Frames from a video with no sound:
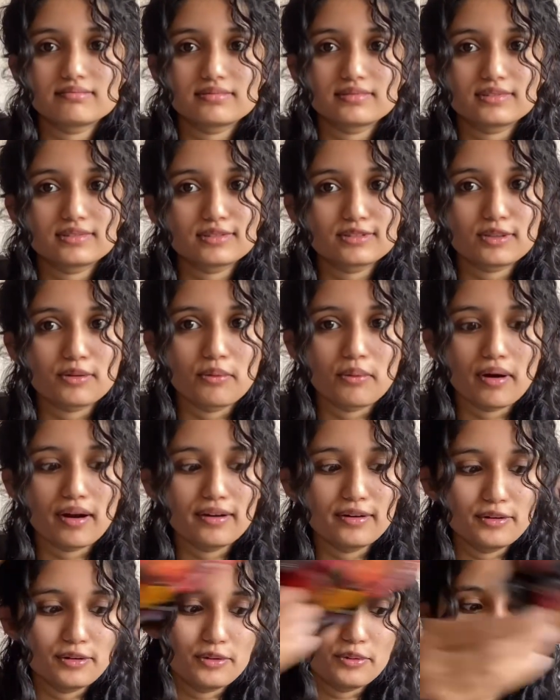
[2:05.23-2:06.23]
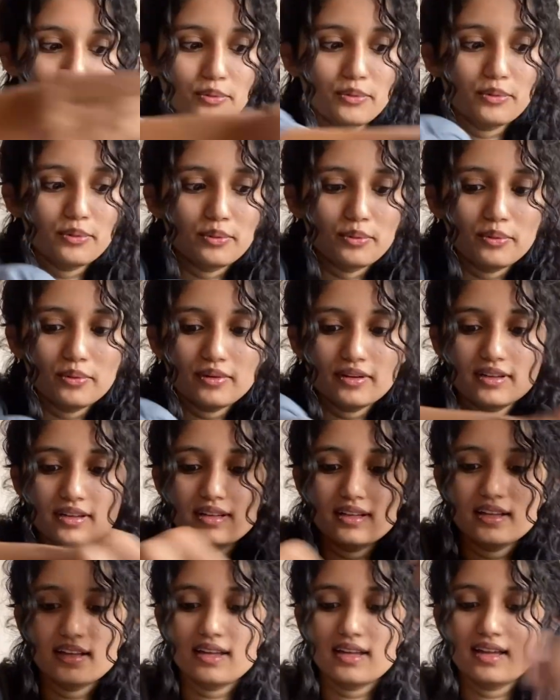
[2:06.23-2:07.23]
So I don't know.
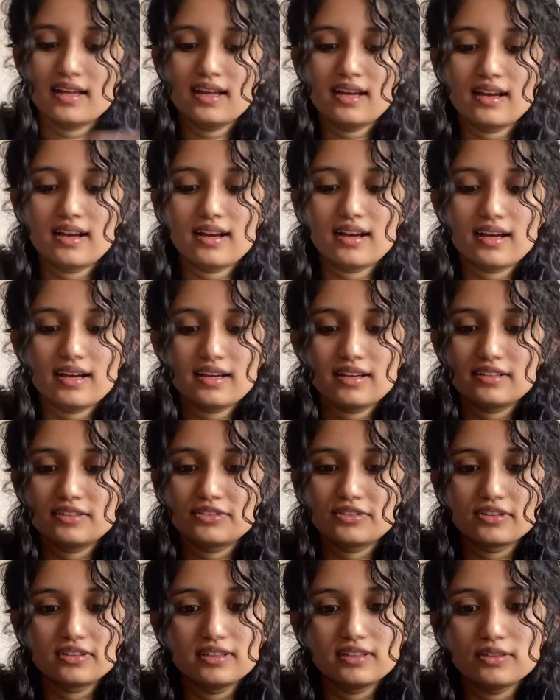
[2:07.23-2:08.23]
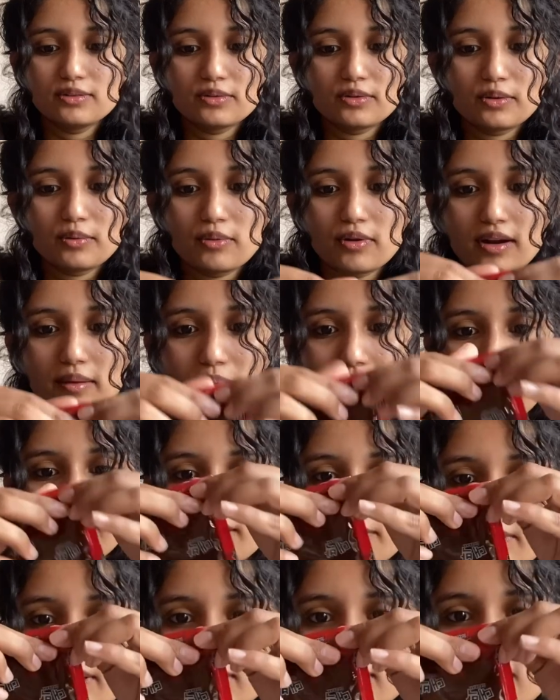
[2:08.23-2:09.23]
I really don't know what I'm
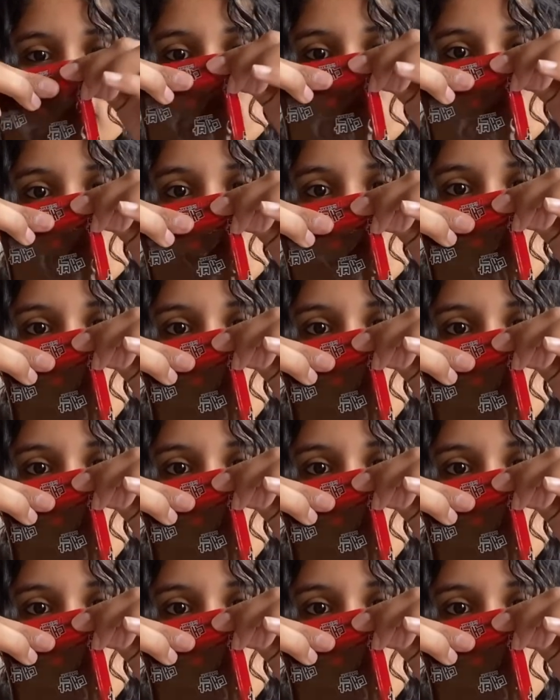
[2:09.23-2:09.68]
getting myself into.